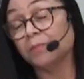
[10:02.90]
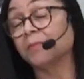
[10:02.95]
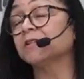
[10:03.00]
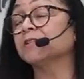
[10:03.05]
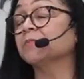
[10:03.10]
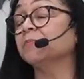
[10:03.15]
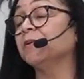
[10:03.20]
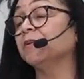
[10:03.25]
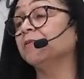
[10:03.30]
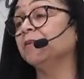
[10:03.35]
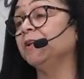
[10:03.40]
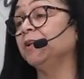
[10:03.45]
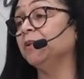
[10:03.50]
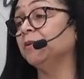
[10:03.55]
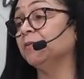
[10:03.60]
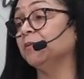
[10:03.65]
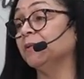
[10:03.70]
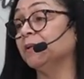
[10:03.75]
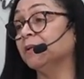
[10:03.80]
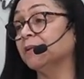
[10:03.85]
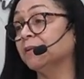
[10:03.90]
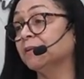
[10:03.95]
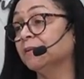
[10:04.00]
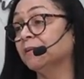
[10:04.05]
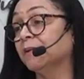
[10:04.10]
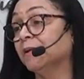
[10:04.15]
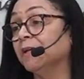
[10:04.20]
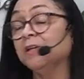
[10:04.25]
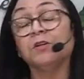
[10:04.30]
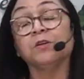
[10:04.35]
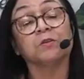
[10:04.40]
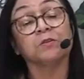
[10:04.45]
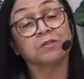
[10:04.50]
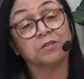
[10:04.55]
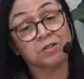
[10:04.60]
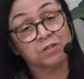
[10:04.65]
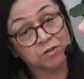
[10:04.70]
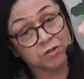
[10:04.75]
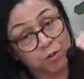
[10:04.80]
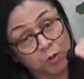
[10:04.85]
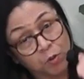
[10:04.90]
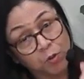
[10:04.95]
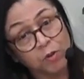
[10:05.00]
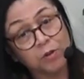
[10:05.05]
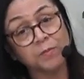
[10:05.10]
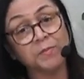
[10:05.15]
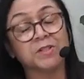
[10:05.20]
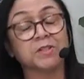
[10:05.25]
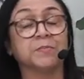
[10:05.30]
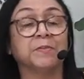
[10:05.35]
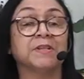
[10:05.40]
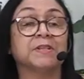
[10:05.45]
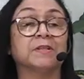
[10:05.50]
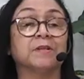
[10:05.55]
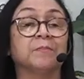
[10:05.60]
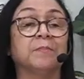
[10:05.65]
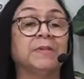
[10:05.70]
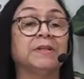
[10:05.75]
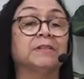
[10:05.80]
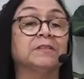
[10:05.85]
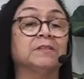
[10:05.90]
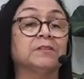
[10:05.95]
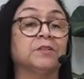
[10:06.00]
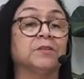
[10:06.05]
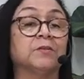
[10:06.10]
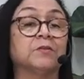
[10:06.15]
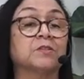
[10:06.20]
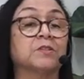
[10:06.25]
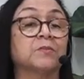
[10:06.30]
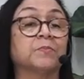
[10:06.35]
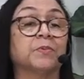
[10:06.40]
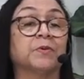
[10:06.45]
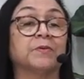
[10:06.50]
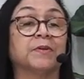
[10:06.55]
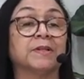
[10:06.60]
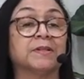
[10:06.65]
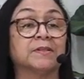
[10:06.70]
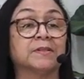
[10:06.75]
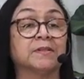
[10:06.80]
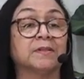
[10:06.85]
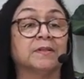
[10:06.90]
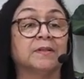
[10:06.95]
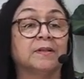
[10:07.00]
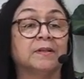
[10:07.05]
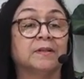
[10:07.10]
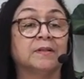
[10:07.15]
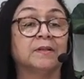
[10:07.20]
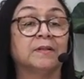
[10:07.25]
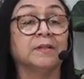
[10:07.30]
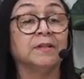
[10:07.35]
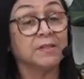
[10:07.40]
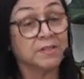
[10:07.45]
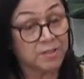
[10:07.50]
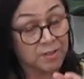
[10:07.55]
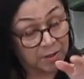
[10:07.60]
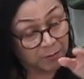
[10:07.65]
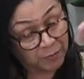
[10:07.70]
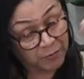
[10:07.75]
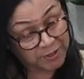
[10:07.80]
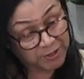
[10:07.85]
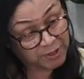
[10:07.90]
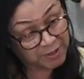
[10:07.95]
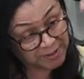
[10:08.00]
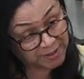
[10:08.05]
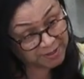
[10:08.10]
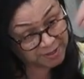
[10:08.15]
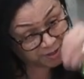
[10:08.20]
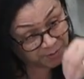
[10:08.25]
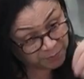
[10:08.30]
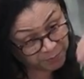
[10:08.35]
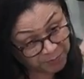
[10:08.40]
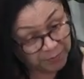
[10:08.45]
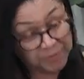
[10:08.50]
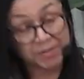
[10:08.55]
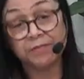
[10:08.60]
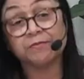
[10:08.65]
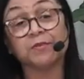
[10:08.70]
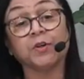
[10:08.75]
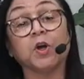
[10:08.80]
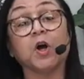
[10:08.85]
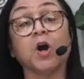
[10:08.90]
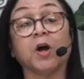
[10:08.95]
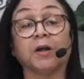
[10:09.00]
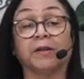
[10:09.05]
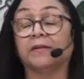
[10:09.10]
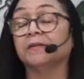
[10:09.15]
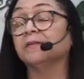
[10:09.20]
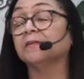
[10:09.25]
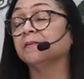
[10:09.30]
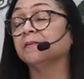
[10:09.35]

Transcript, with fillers: must be renewed. Your soul must be submitted to your spirit, this, which is the spirit of God.